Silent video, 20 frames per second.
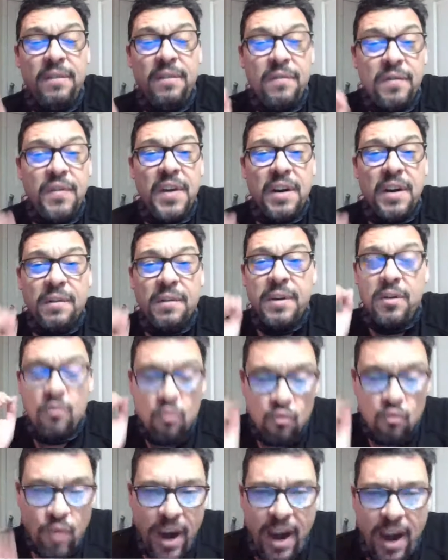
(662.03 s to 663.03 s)
very
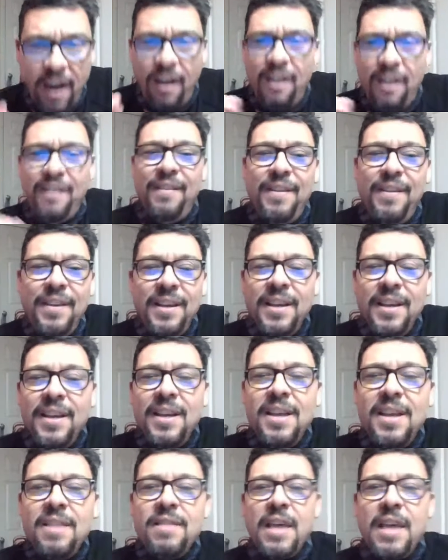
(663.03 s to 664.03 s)
rare
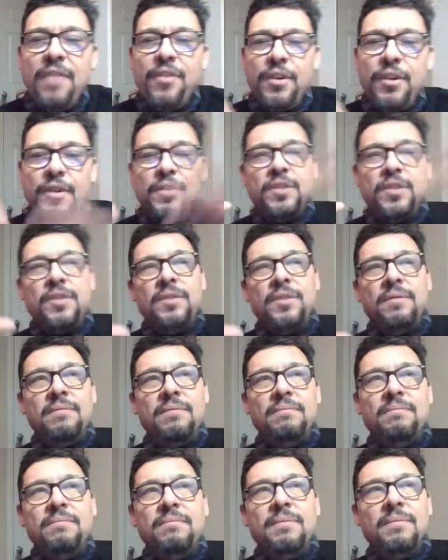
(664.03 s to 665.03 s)
that there's
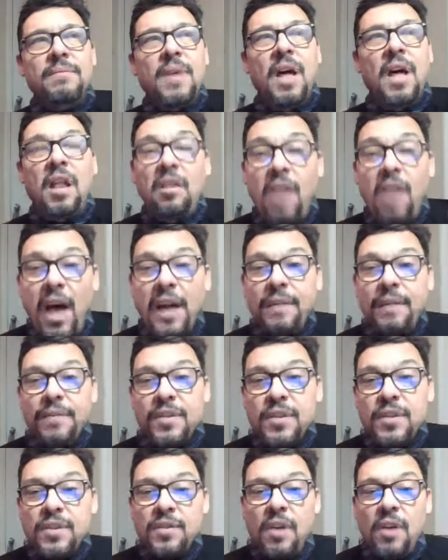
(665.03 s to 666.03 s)
a lot of
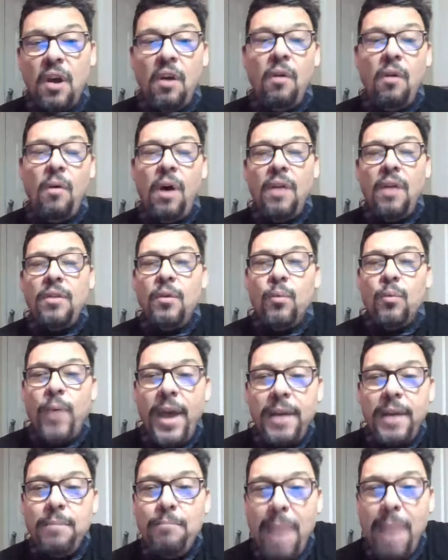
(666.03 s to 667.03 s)
snow on the
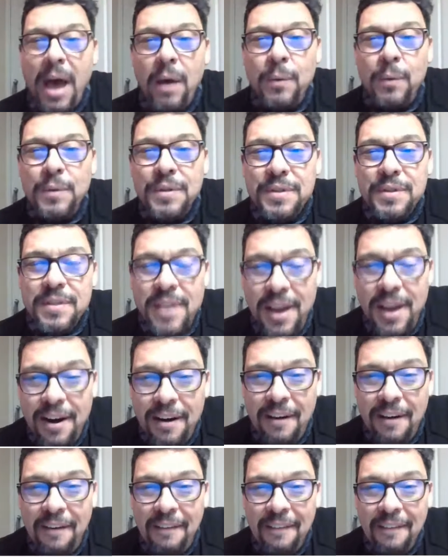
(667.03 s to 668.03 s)
Red Mountains
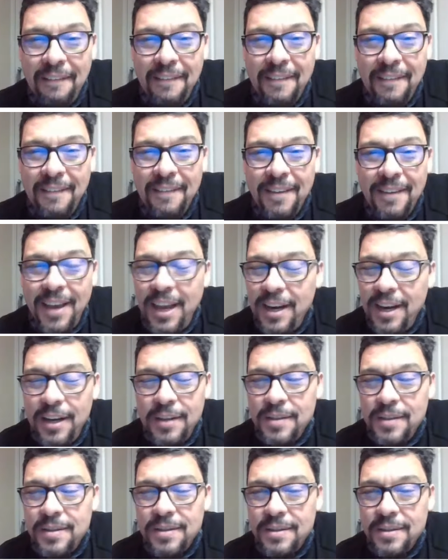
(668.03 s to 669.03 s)
there. And
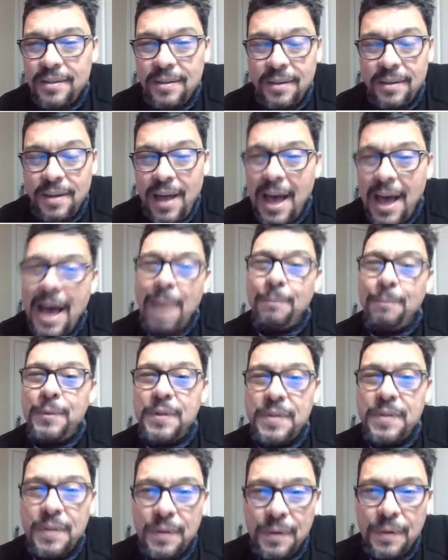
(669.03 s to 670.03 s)
it's
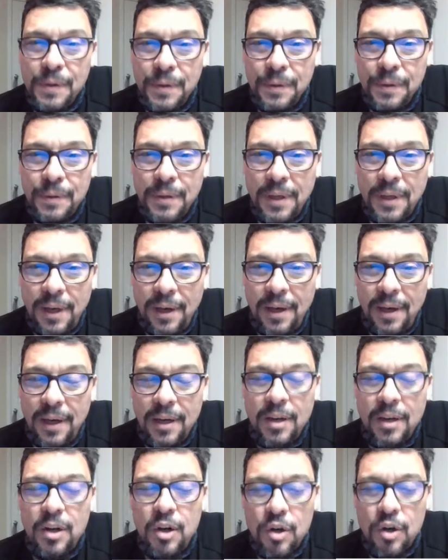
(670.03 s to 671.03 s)
absolutely
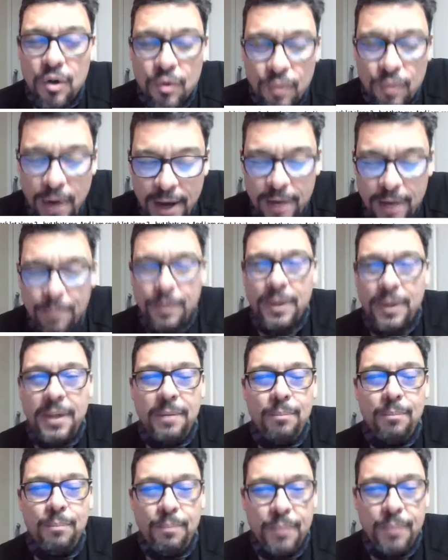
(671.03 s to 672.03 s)

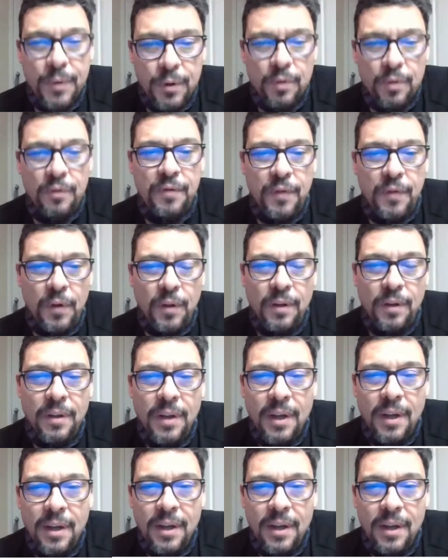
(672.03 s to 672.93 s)
incredibly beautiful.